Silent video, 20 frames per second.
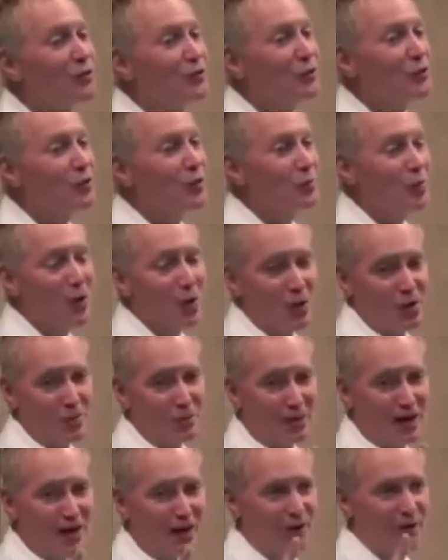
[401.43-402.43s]
the cool part
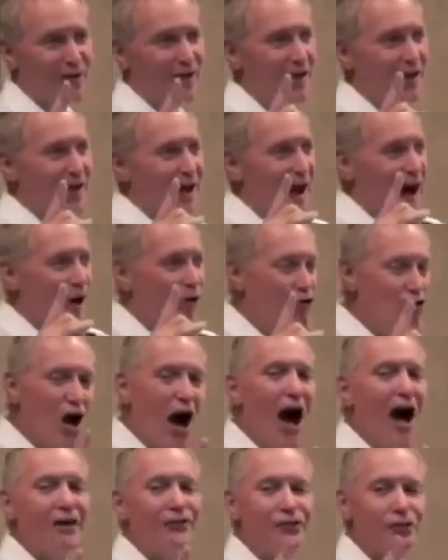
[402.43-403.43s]
about how
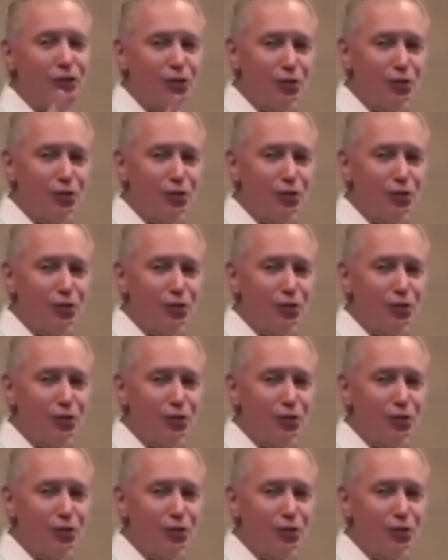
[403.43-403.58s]
God